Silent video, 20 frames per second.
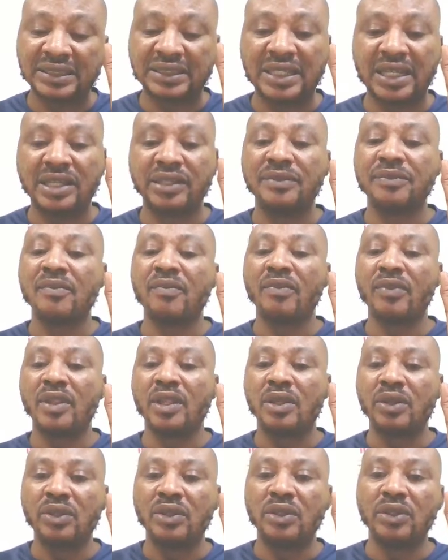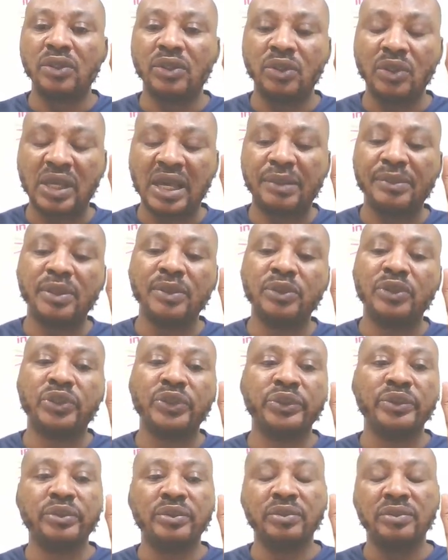then you can be able
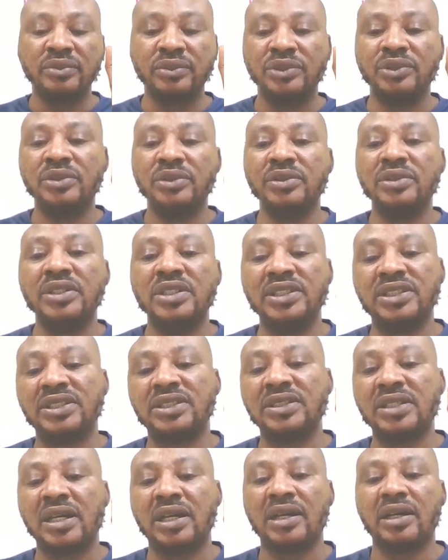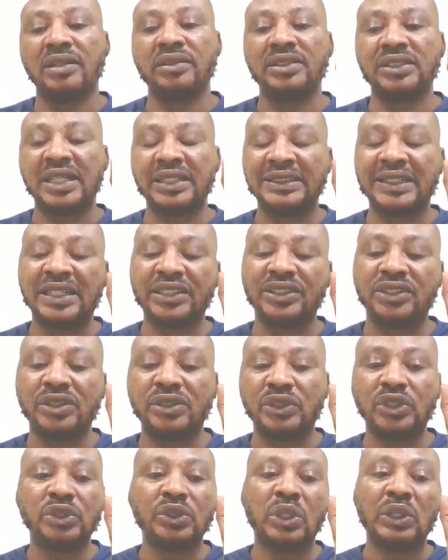to do this
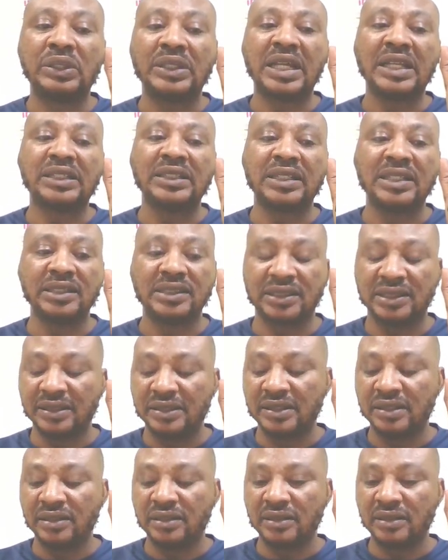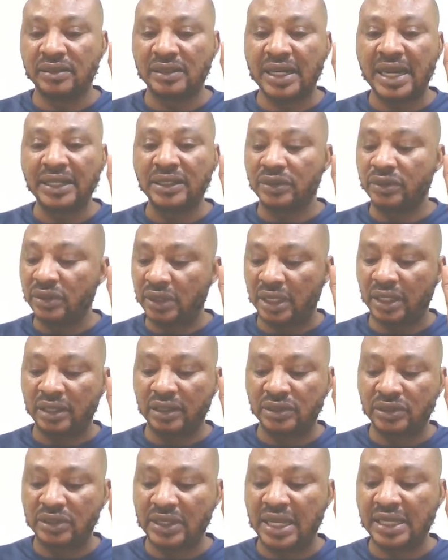transaction through contactless, right?
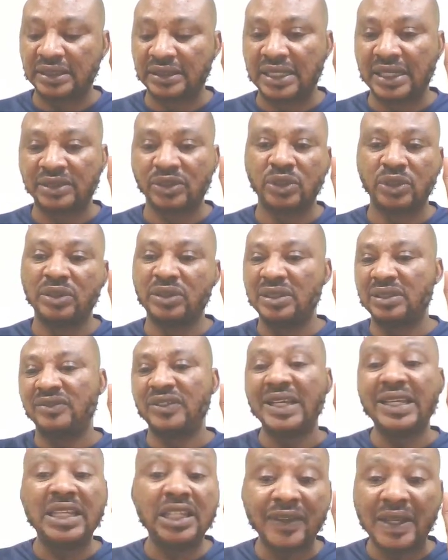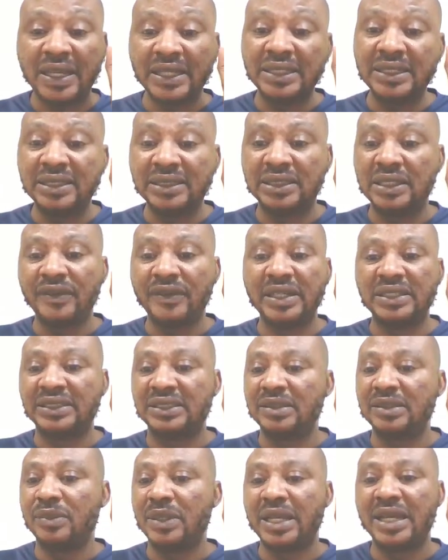Okay, so that is that. So it's very easy, very
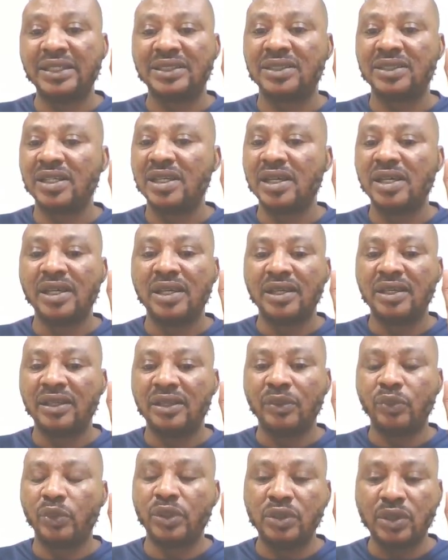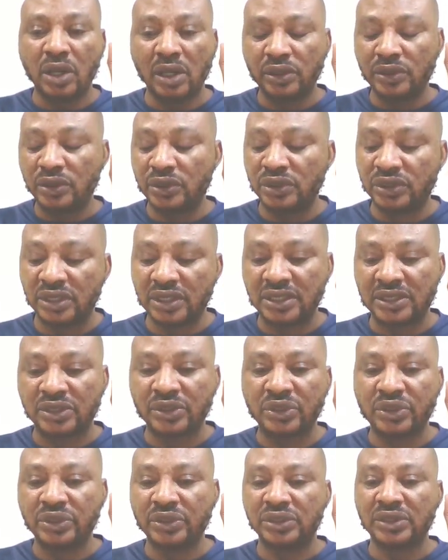seamless. We all use it, so
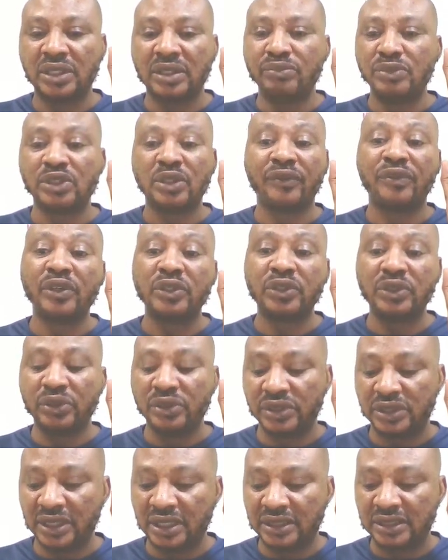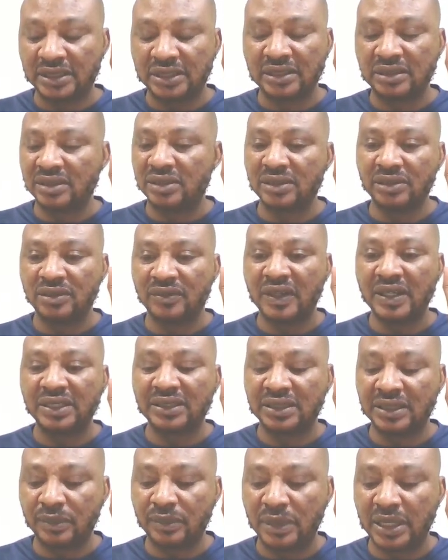most of us use it. So it's very
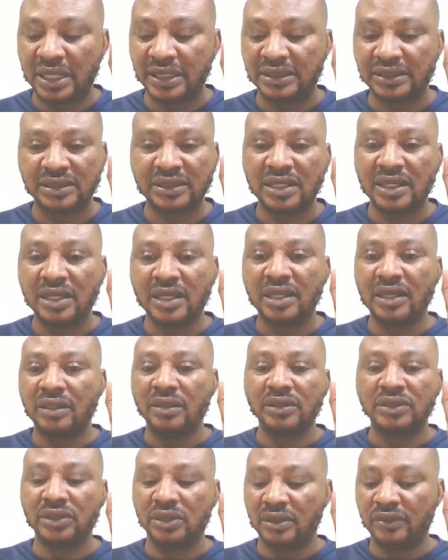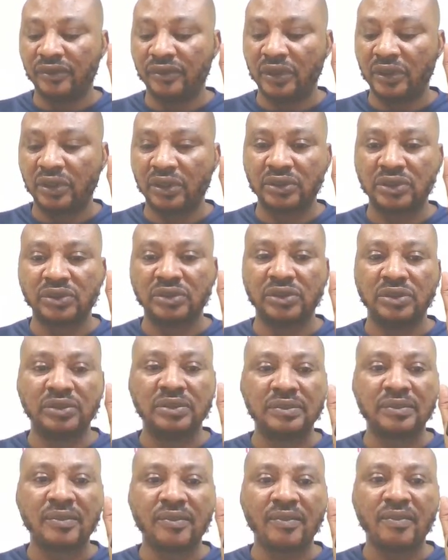seamless, not so difficult to do.
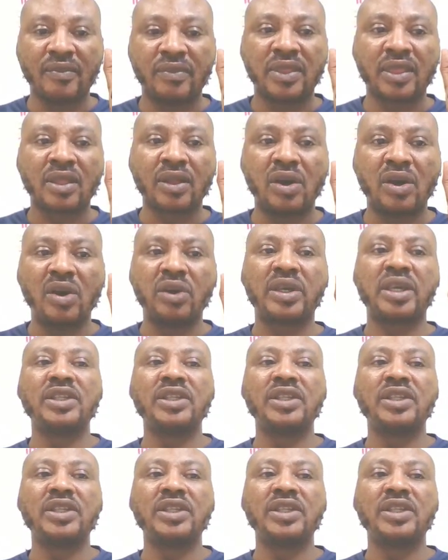Okay,